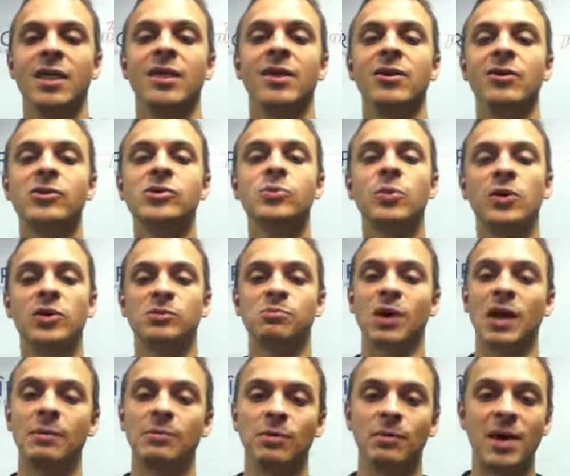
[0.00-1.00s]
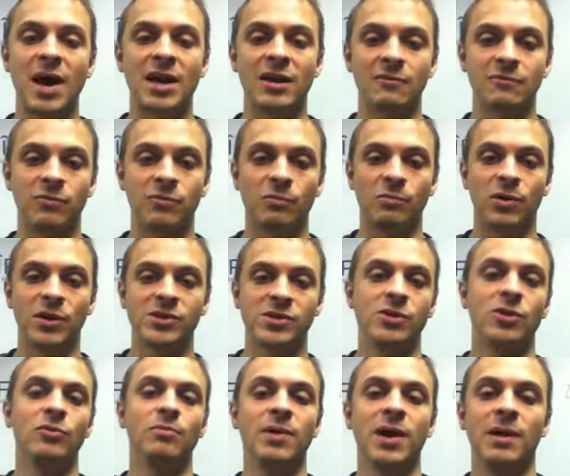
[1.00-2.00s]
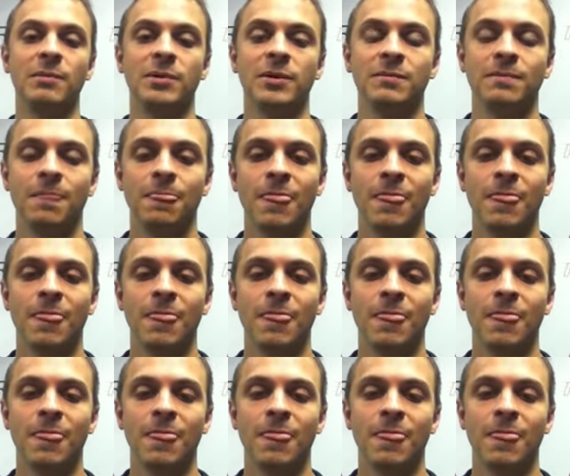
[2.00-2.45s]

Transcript: Here's where it's problematic for President Obama.